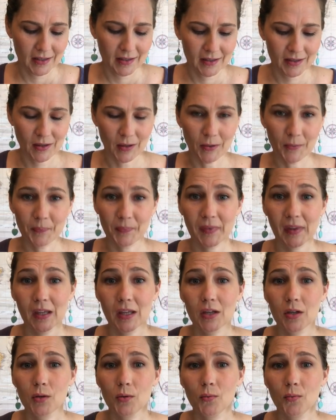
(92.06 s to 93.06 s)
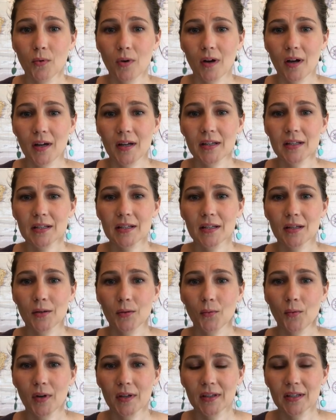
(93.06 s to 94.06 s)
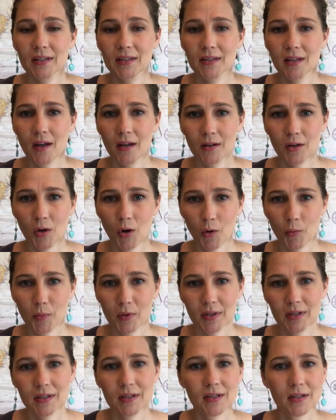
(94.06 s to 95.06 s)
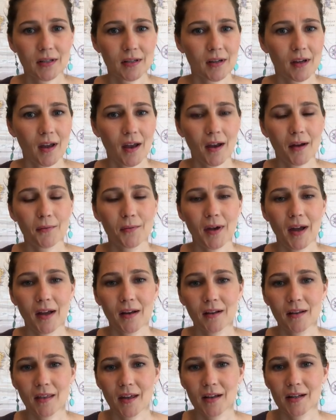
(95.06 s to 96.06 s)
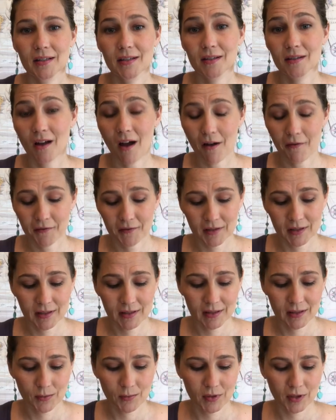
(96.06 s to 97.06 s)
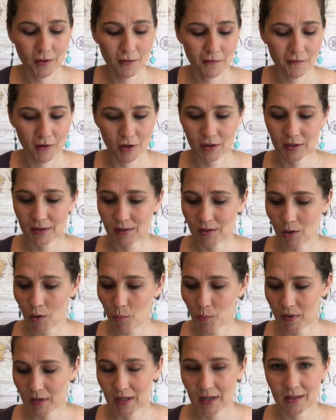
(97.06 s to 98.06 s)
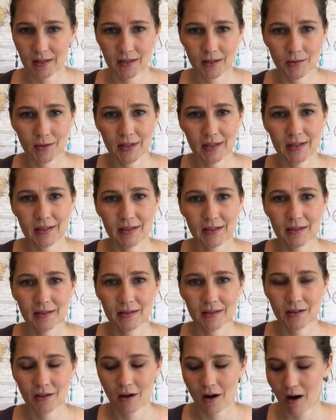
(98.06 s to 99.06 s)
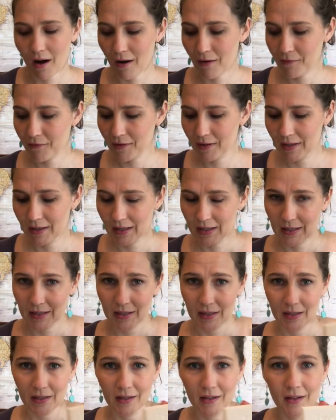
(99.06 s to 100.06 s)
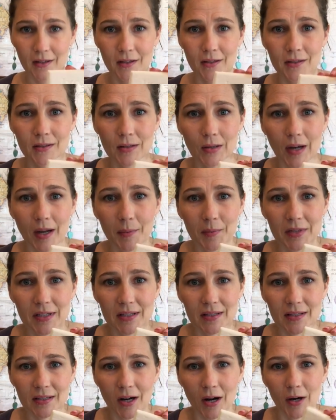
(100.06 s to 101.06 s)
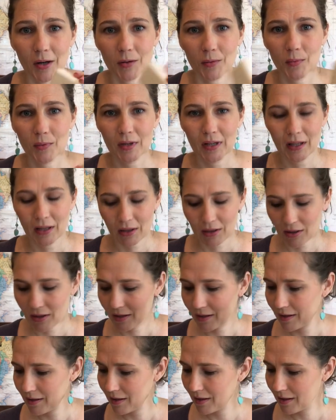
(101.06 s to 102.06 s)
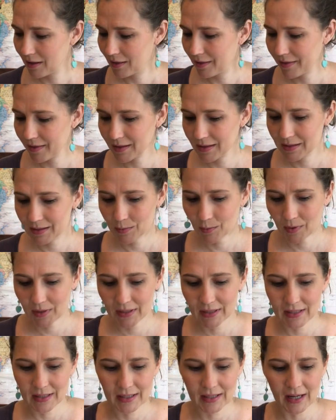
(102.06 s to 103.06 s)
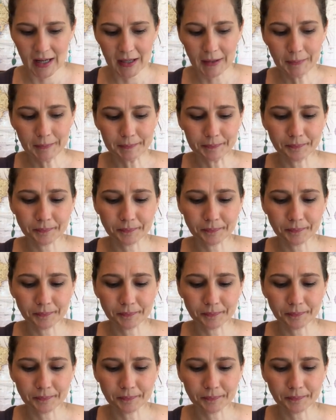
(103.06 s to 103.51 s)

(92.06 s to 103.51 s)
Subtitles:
So you want one that's unopened. I read that it's softest when you first open it, so easiest to carve. So I'm going to start with this one today.